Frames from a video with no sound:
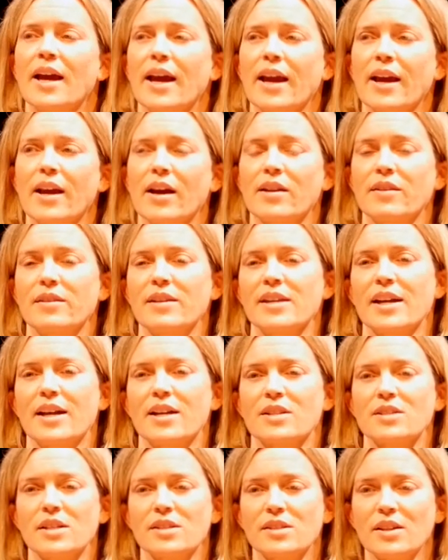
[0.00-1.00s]
and the
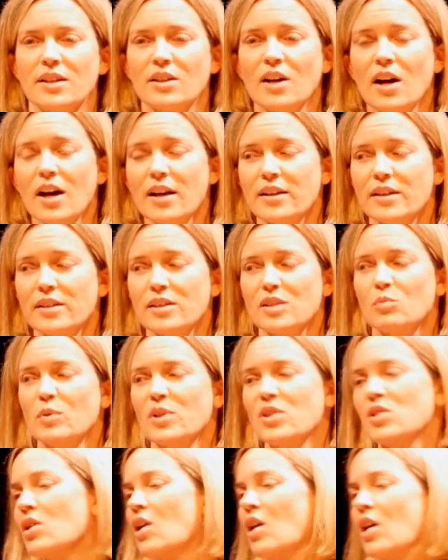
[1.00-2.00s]
antipsychotics,
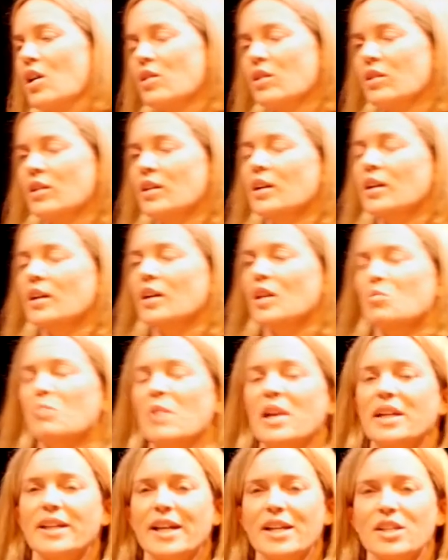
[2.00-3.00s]
which are
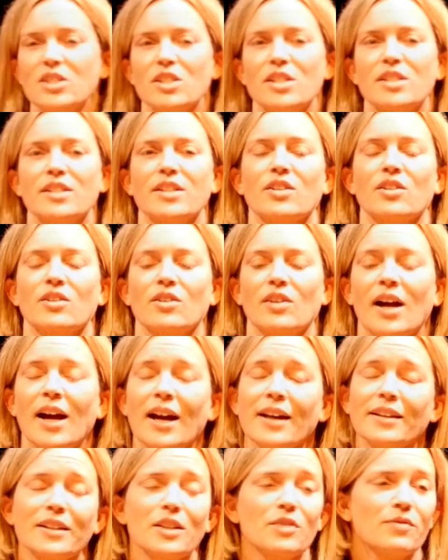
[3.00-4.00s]
medications that are
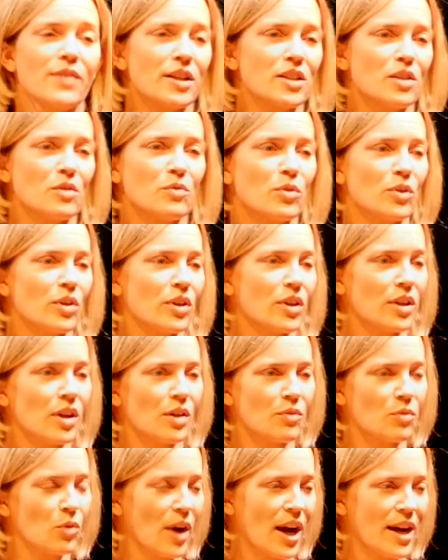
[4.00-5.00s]
highly effective for
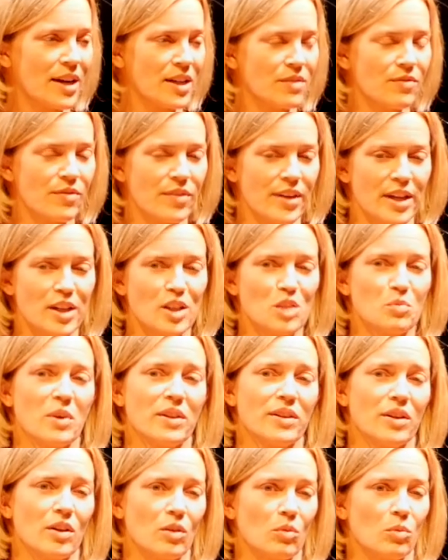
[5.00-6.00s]
a variety of things,
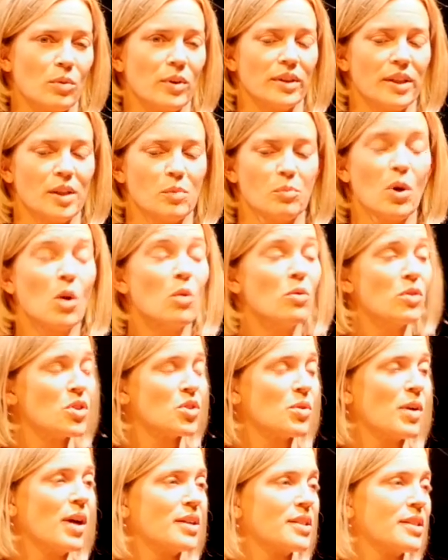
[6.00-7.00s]
but they're really potent
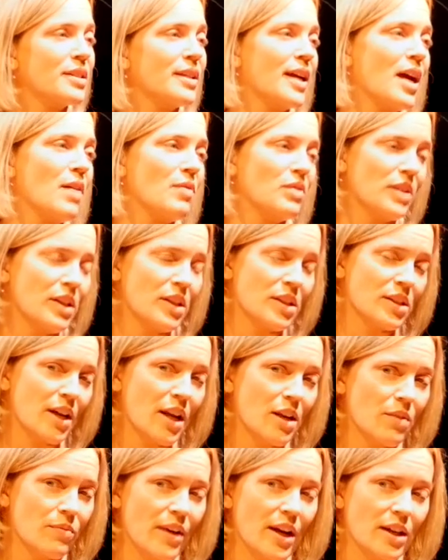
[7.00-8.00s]
drugs and they have a lot of
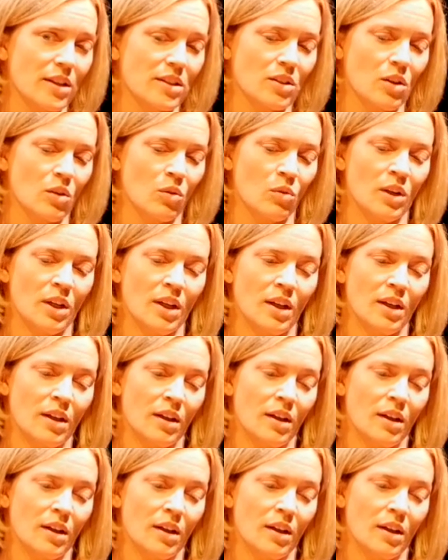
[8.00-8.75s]
side effects. So